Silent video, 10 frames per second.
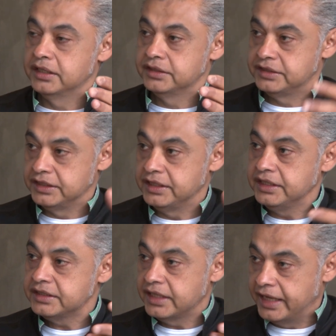
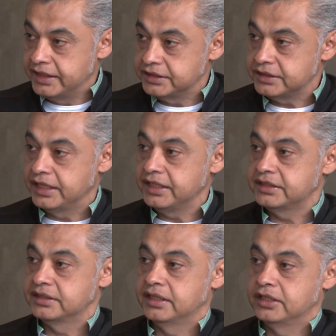cities and
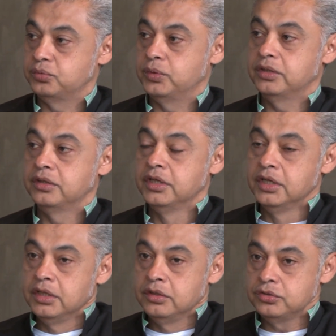states as well.
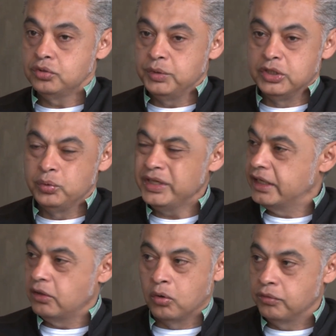No, so we do it
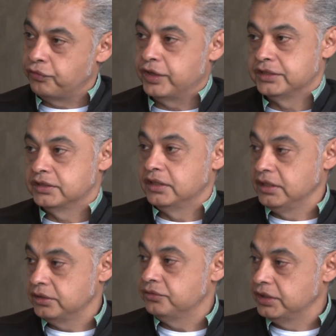at all fronts,
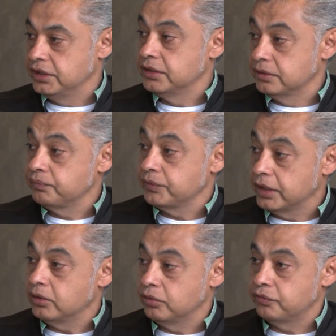literally
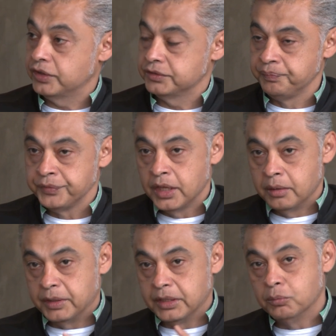at all fronts.
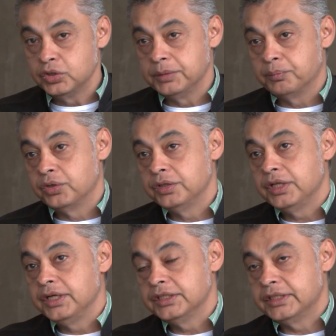But the most important
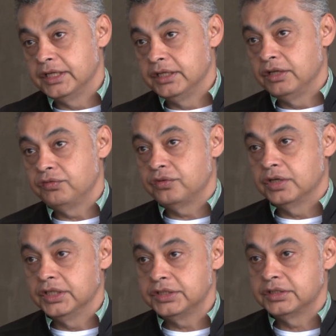thing is that it gives
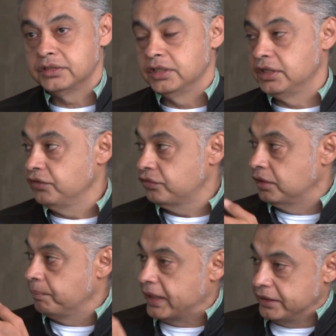
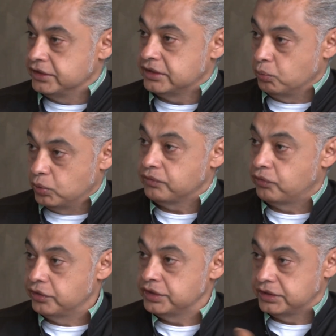the partners that work
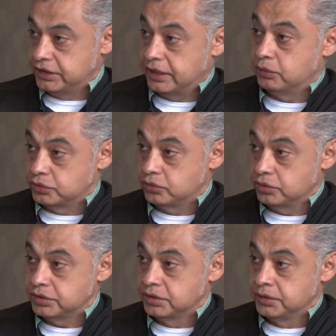for us in our stores